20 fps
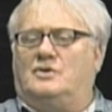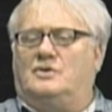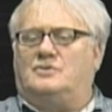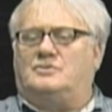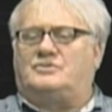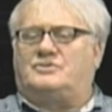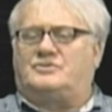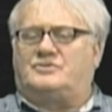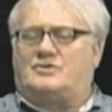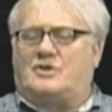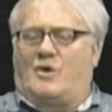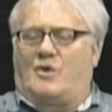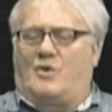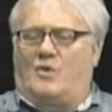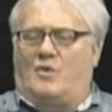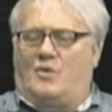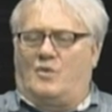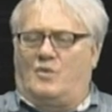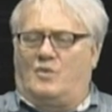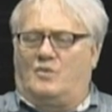
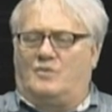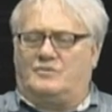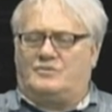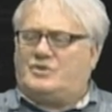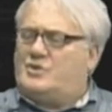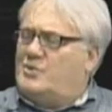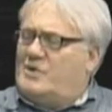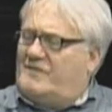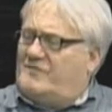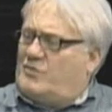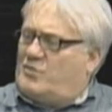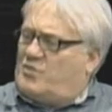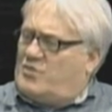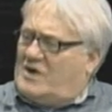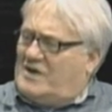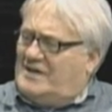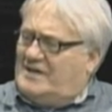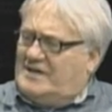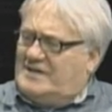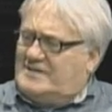So, do you ever
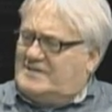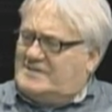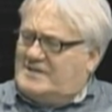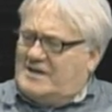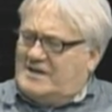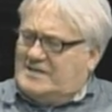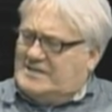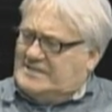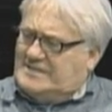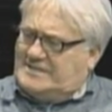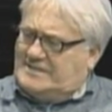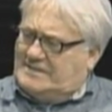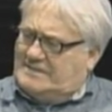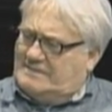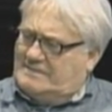write at night?